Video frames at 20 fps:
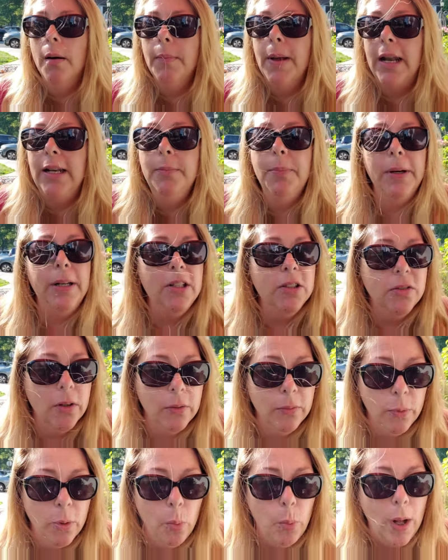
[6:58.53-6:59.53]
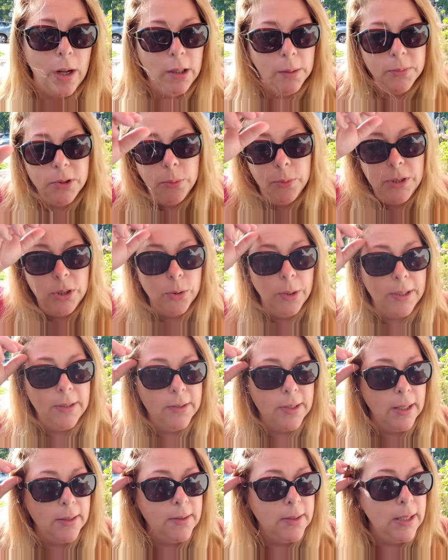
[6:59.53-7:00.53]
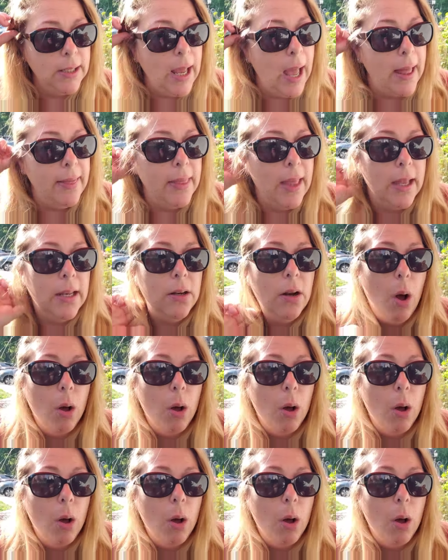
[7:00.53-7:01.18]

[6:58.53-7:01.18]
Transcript: Anybody is welcome to rejoin Scentsy, and then